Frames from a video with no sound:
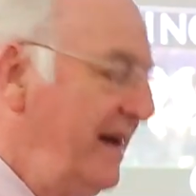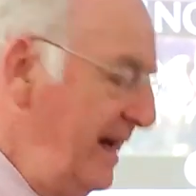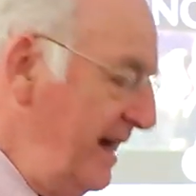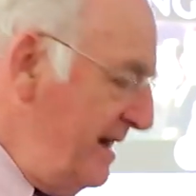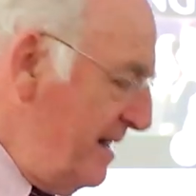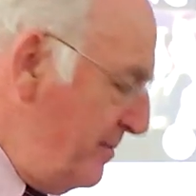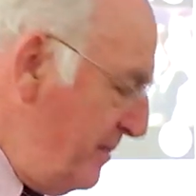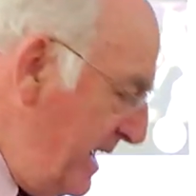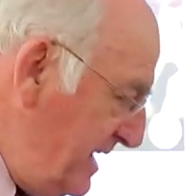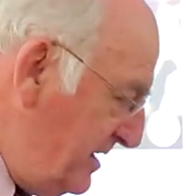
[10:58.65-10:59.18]

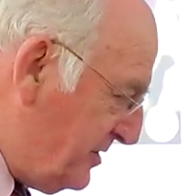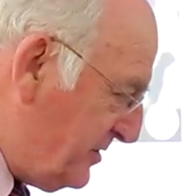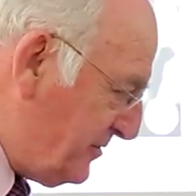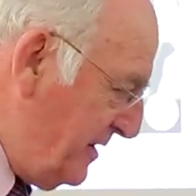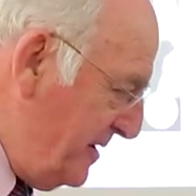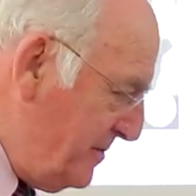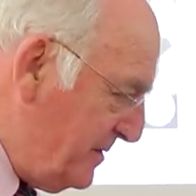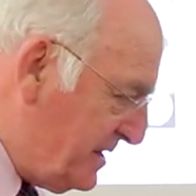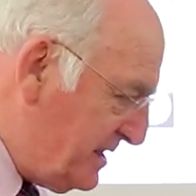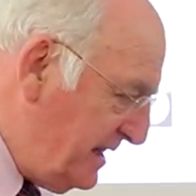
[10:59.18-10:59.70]
in a
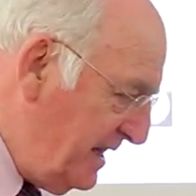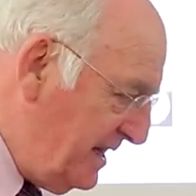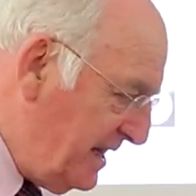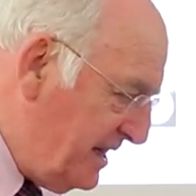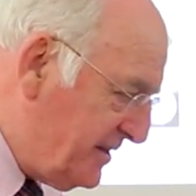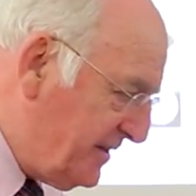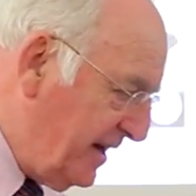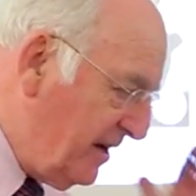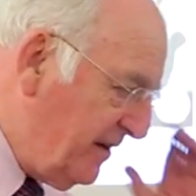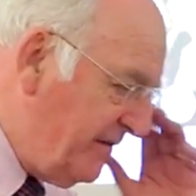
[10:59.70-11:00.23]
mainstream
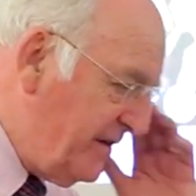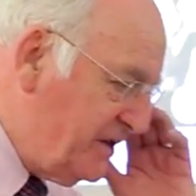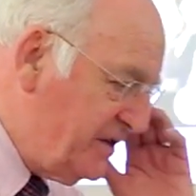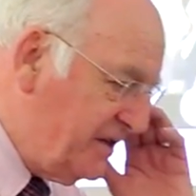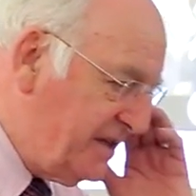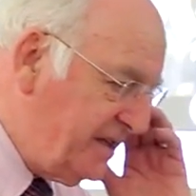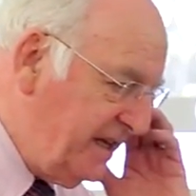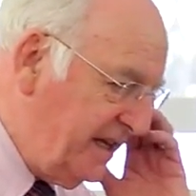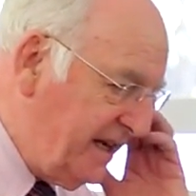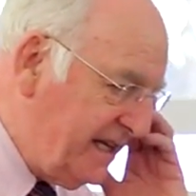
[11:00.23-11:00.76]
series,
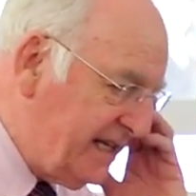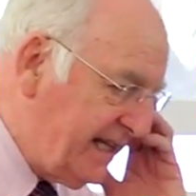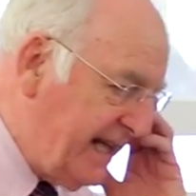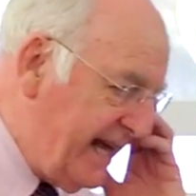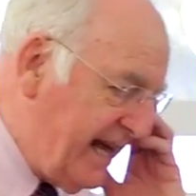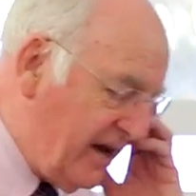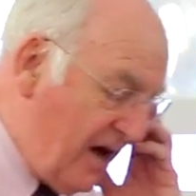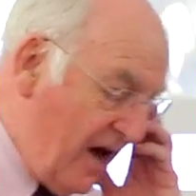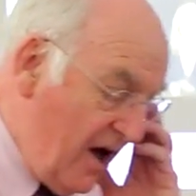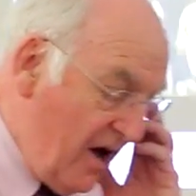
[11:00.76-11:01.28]
television series
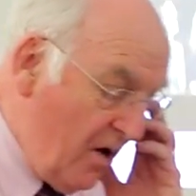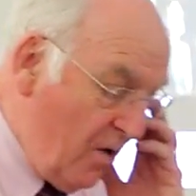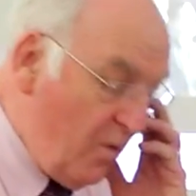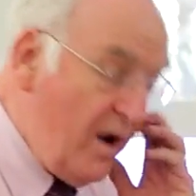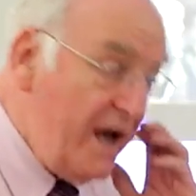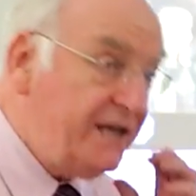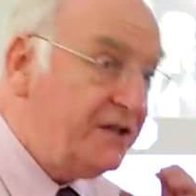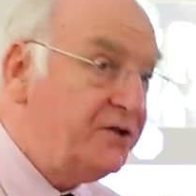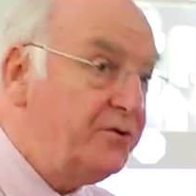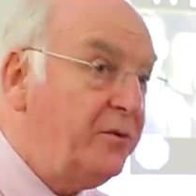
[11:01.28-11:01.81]
like
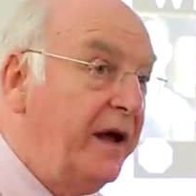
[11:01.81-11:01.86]
West